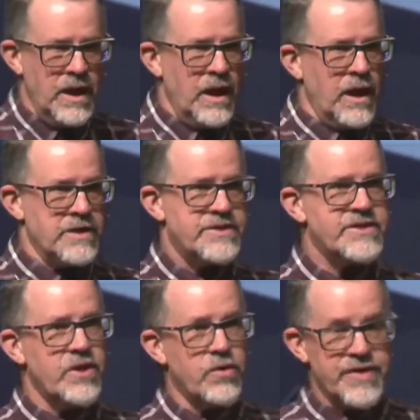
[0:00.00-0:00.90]
And
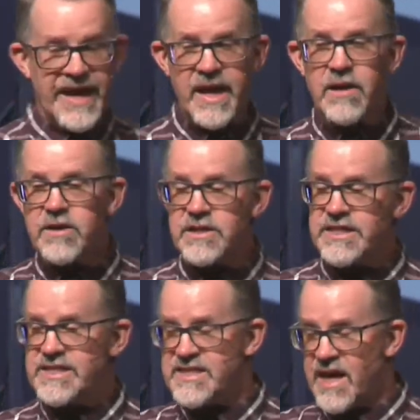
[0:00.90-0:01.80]
so they are
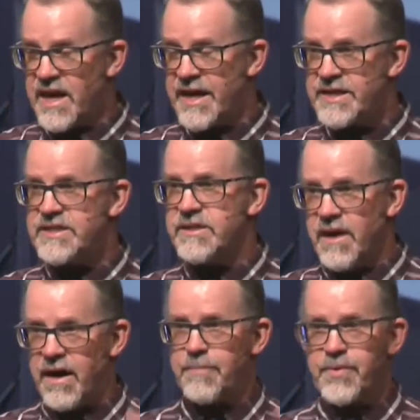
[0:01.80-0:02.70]
designed to
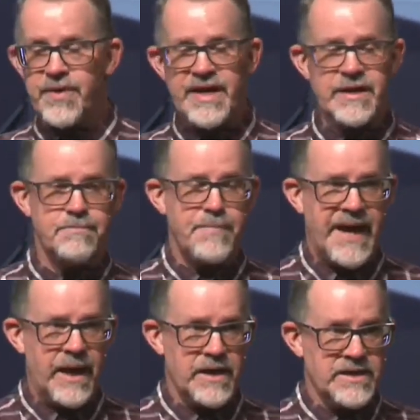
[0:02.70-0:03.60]
operate in
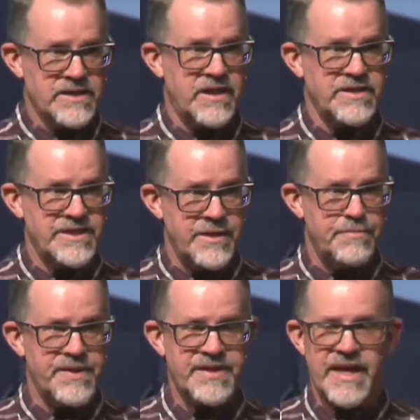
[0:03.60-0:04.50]
balance. Our
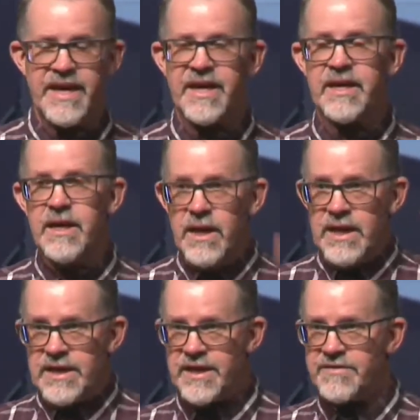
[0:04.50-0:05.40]
sympathetic
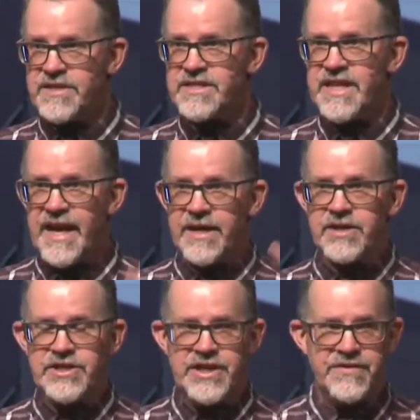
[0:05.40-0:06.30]
gives us
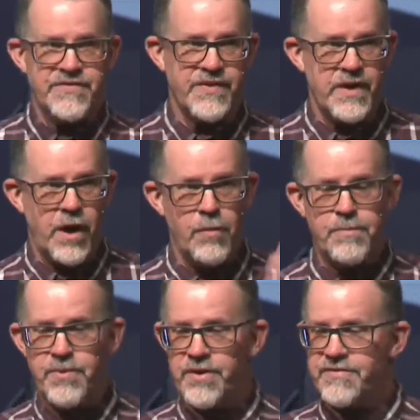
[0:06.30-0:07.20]
energy for
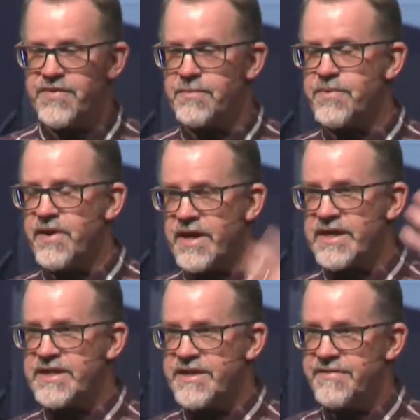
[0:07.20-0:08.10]
output, for
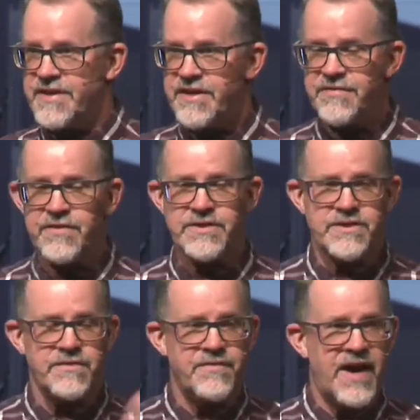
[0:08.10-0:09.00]
productivity, for
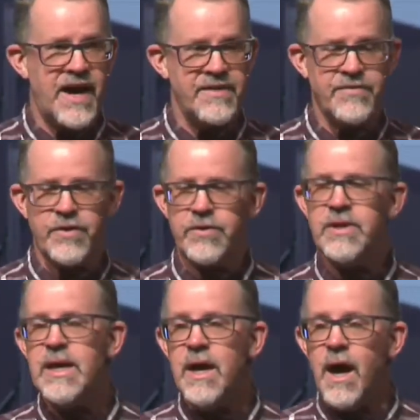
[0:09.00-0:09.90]
survival.
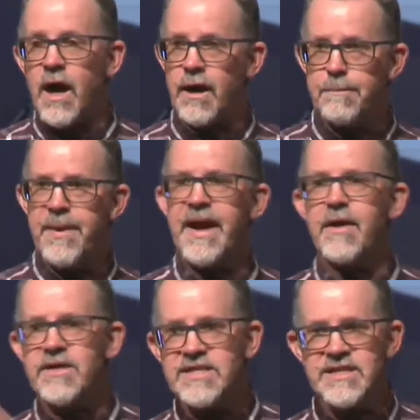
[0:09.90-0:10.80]
Our
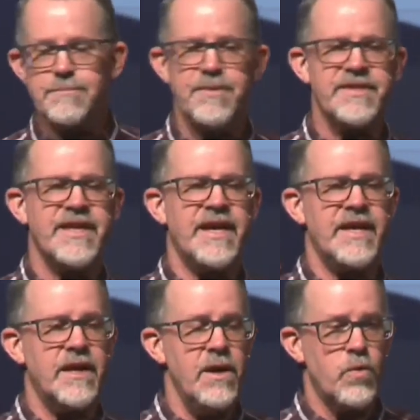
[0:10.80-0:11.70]

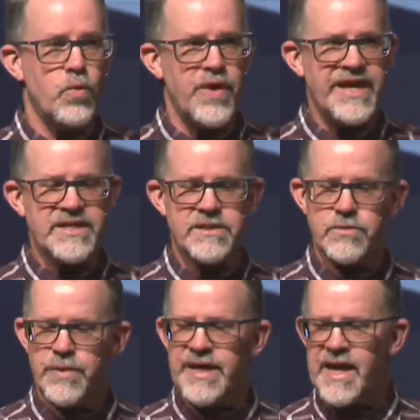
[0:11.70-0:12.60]
parasympathetic, rest,
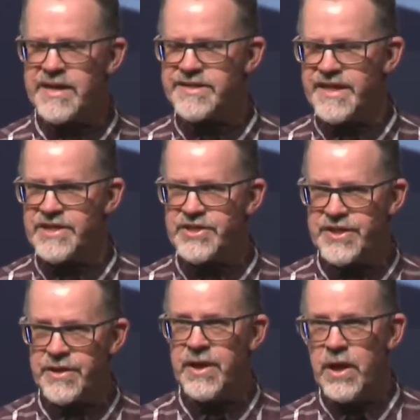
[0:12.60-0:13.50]

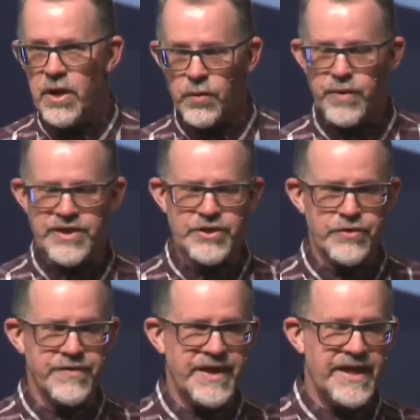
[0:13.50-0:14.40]
relaxation,
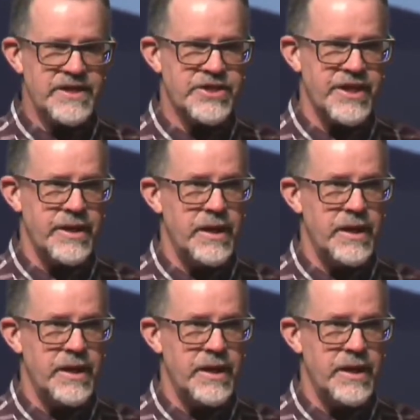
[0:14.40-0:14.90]
rejuvenation.